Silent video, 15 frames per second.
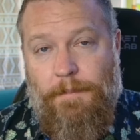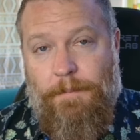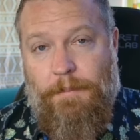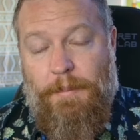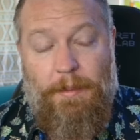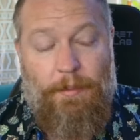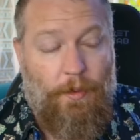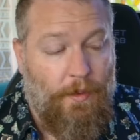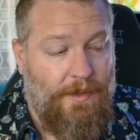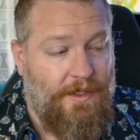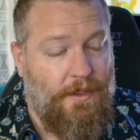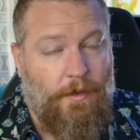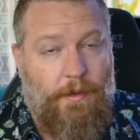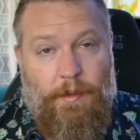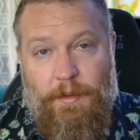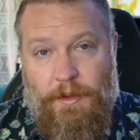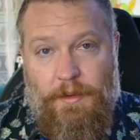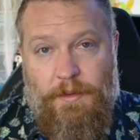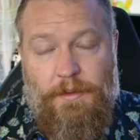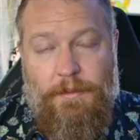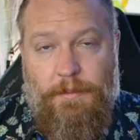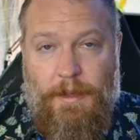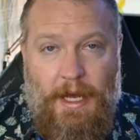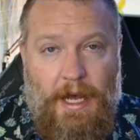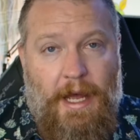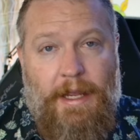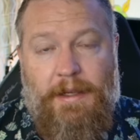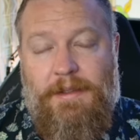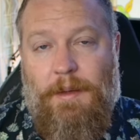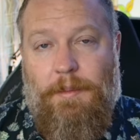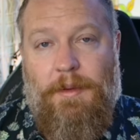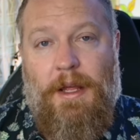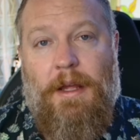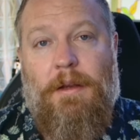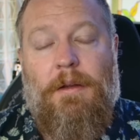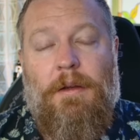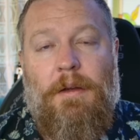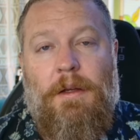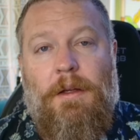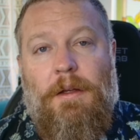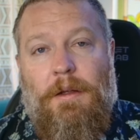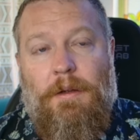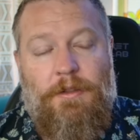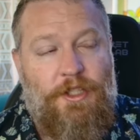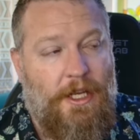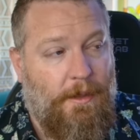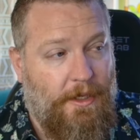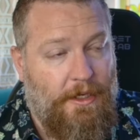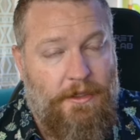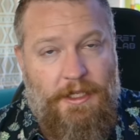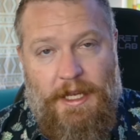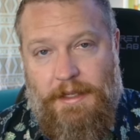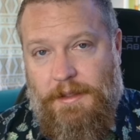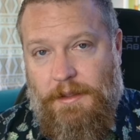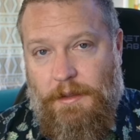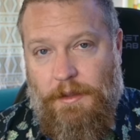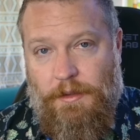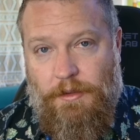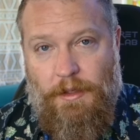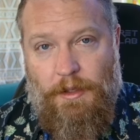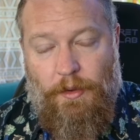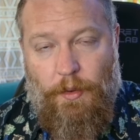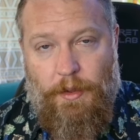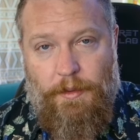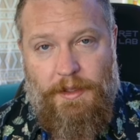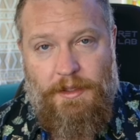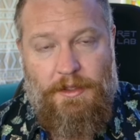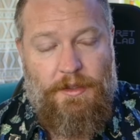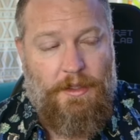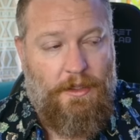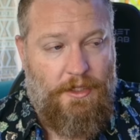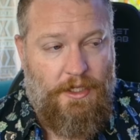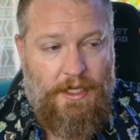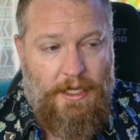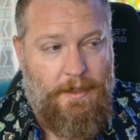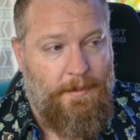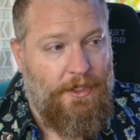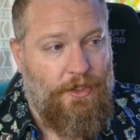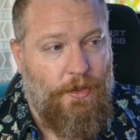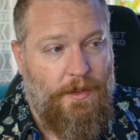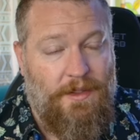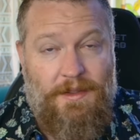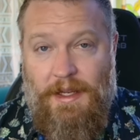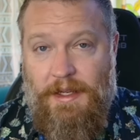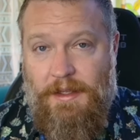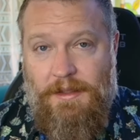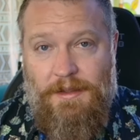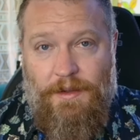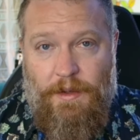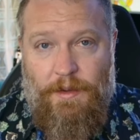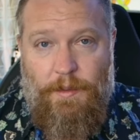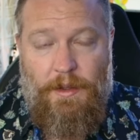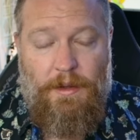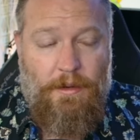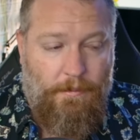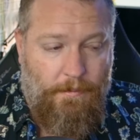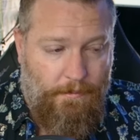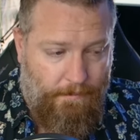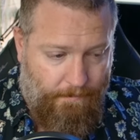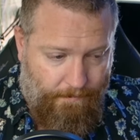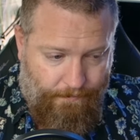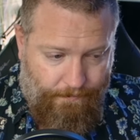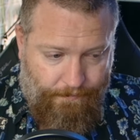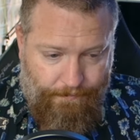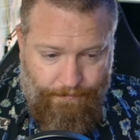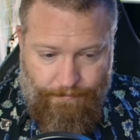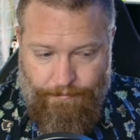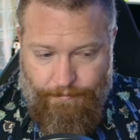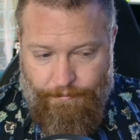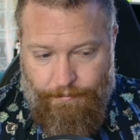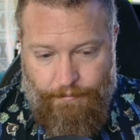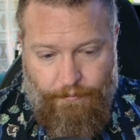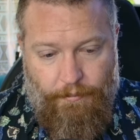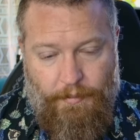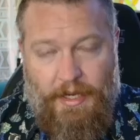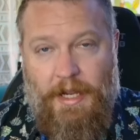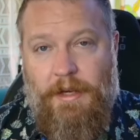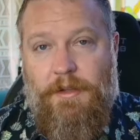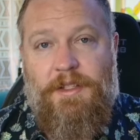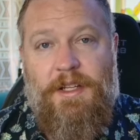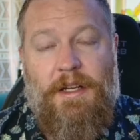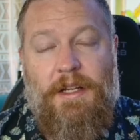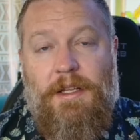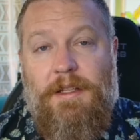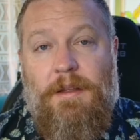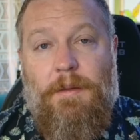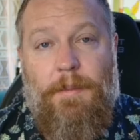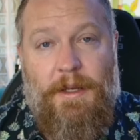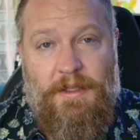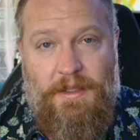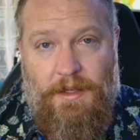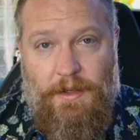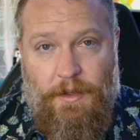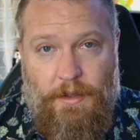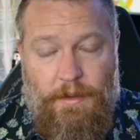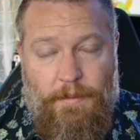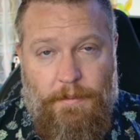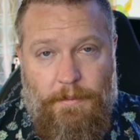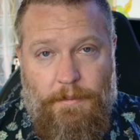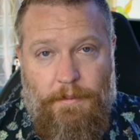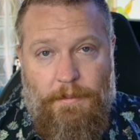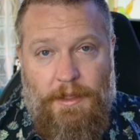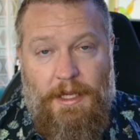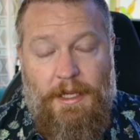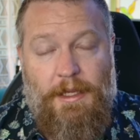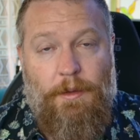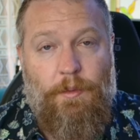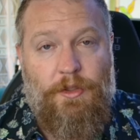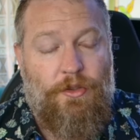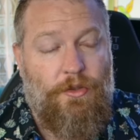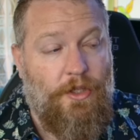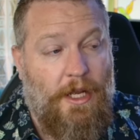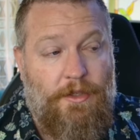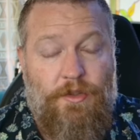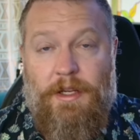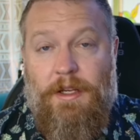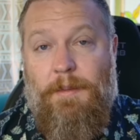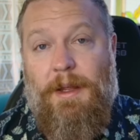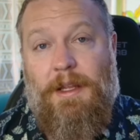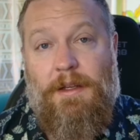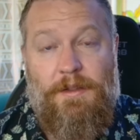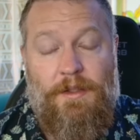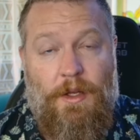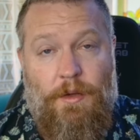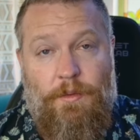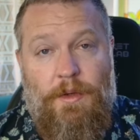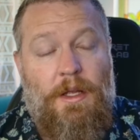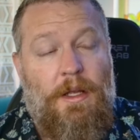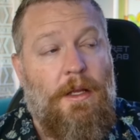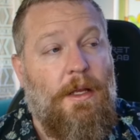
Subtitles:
People will disagree with those. I accept that. Peter Jackson in the Lord of the Rings trilogy, he made choices I disagreed with, but I understand he did the best he could. He was not trying to make it his own.